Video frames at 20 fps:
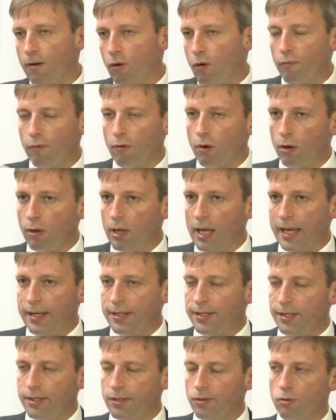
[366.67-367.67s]
overall
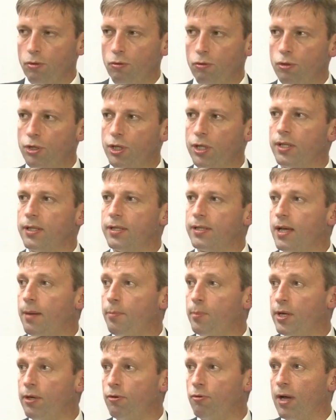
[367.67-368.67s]
IT solution is
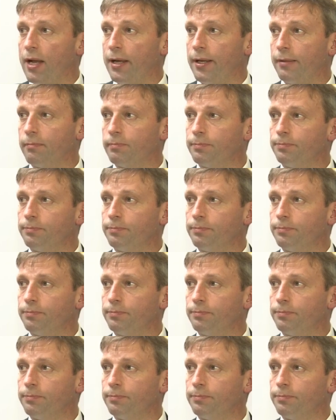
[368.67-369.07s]
up and running.